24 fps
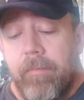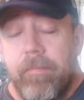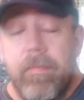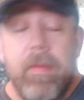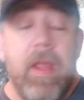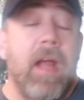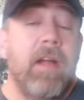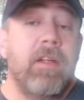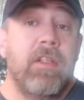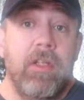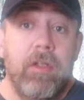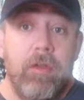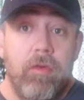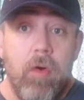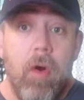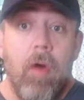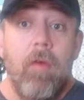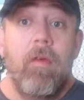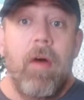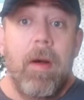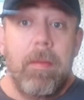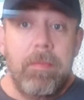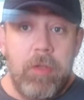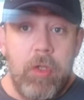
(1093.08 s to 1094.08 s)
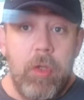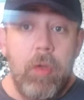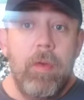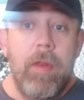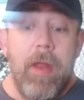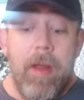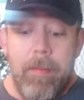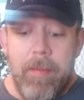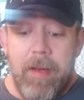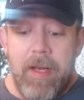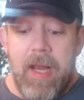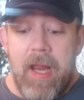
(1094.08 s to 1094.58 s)
Actually drove up to
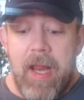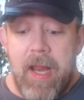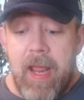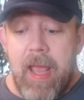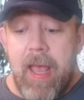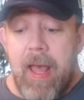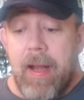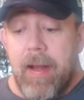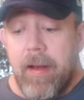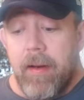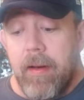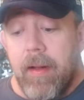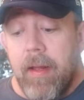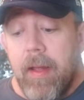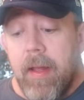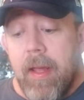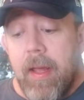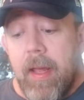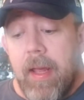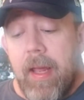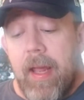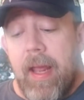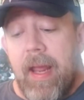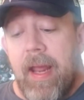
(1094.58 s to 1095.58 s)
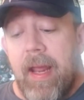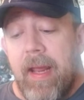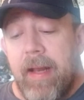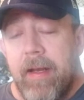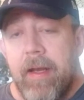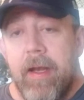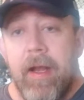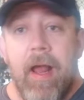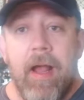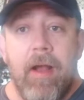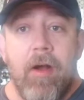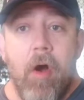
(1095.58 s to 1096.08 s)
them, and they had it. And
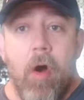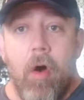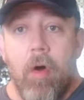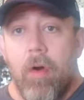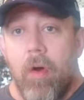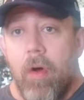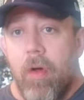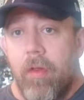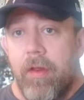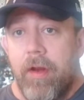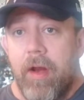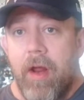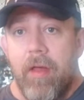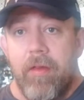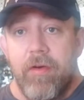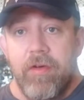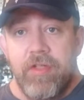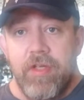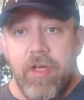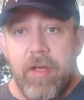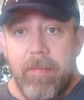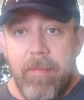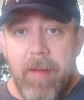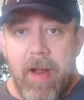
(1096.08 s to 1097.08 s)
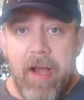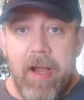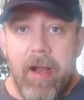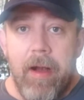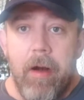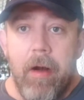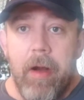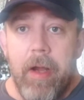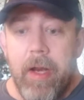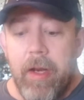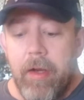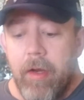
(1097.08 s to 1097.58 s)
then I called all the others in my
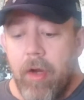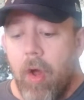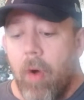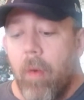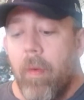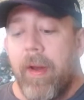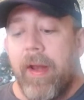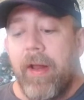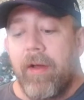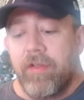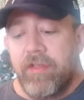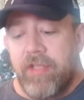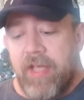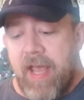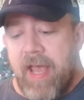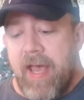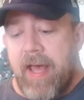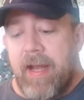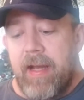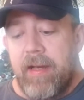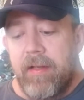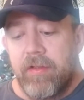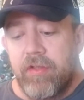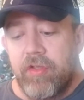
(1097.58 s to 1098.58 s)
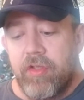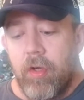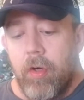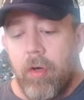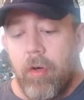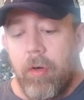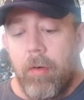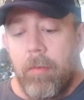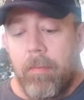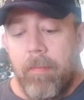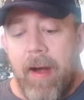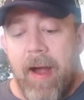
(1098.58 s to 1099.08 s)
area, and no one else had it.
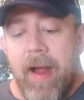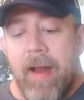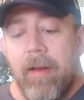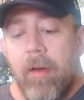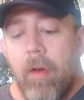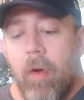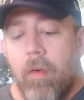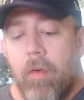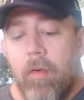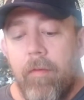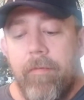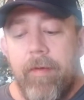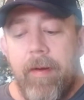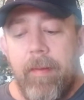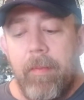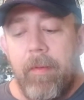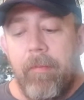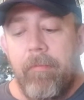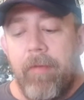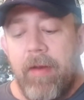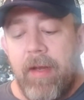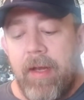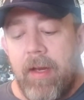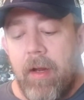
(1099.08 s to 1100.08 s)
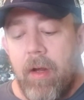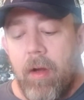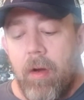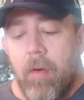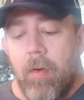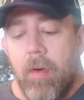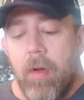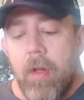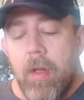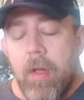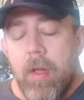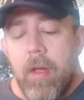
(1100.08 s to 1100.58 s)
So my local family
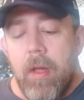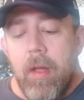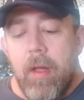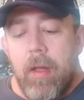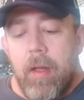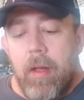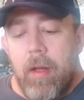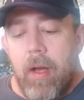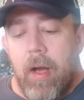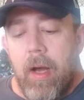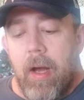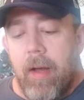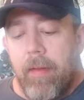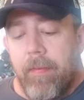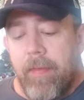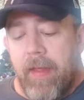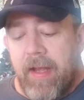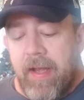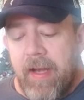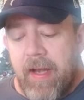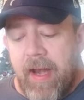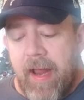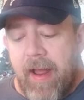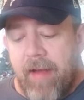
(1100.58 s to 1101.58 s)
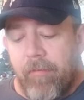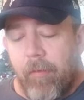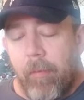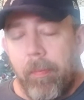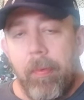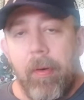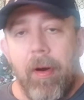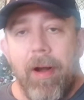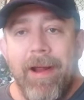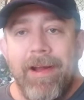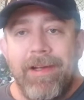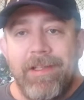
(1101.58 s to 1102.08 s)
video, they didn't have a
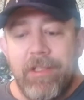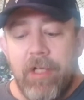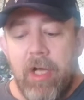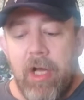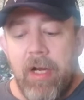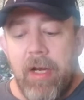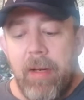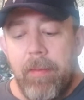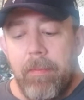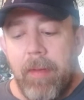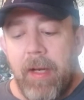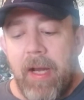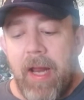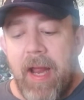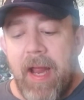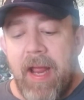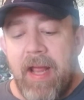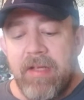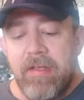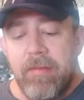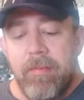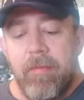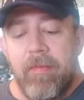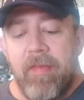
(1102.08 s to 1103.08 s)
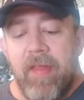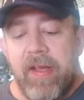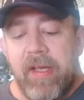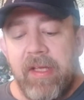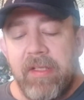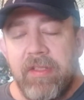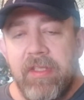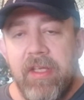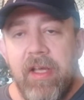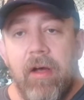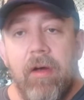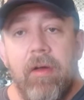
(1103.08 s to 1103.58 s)
price on it, but I asked them if they could
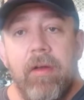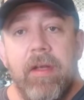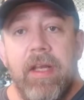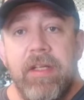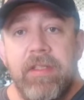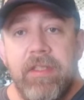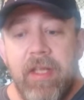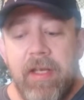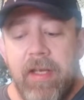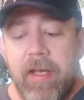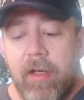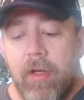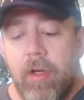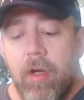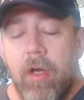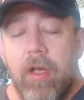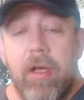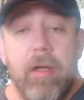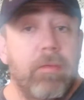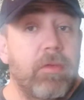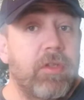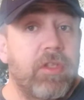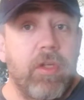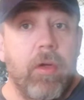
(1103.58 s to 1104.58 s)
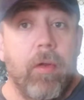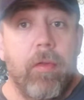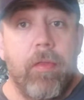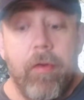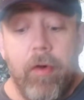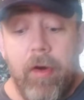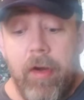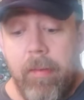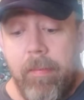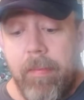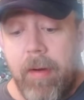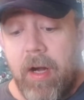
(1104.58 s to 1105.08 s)
sell it, and they said they could. It was still
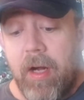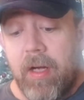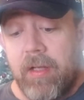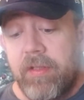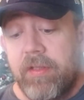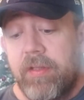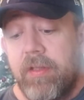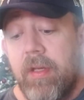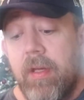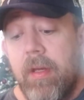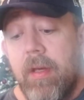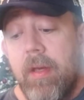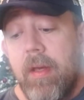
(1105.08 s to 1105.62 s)
30 bucks.